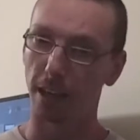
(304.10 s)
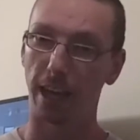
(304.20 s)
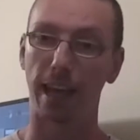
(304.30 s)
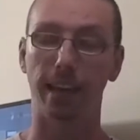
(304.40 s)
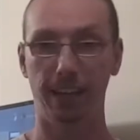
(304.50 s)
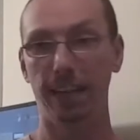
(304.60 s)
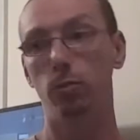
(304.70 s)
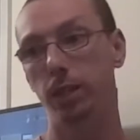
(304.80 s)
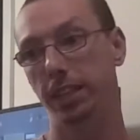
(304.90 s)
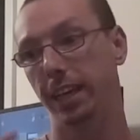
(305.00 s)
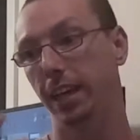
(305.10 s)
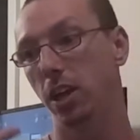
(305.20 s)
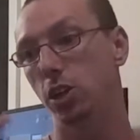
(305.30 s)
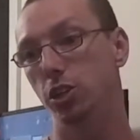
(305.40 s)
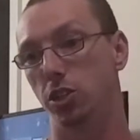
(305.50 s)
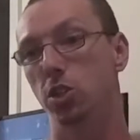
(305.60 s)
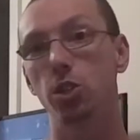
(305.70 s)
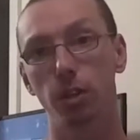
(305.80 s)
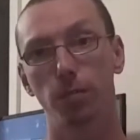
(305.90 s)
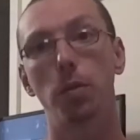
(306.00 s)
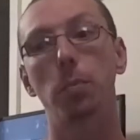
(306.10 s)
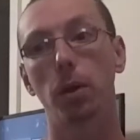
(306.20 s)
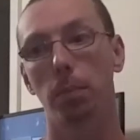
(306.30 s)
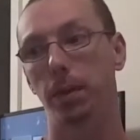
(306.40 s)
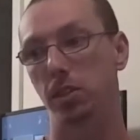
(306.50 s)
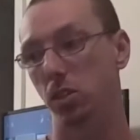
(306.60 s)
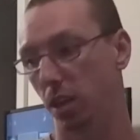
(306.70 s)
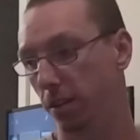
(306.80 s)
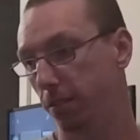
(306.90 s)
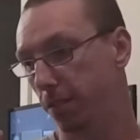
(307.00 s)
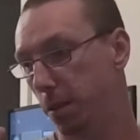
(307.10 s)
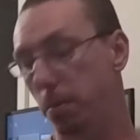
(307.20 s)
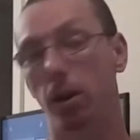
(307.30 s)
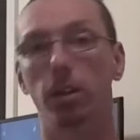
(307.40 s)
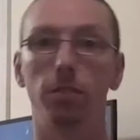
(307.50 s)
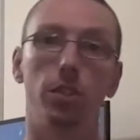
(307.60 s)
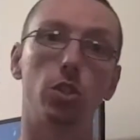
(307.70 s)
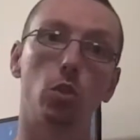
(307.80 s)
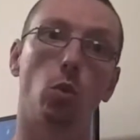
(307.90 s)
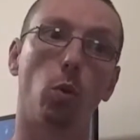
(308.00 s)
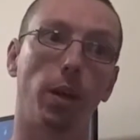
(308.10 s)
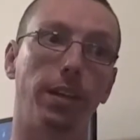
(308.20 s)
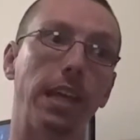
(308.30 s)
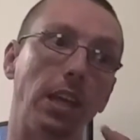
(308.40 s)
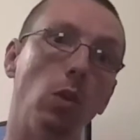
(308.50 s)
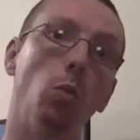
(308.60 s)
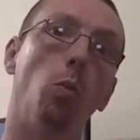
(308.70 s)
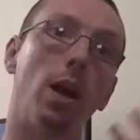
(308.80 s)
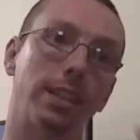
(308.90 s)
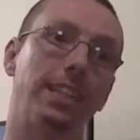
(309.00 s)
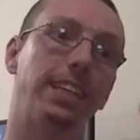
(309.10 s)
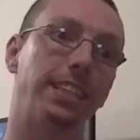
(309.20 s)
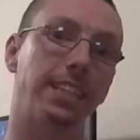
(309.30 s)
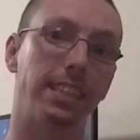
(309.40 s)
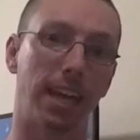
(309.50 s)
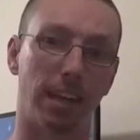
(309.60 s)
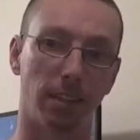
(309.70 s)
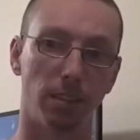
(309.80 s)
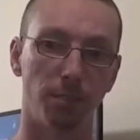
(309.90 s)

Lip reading: and it really should serve the purpose of the part of the story that you want it to tell.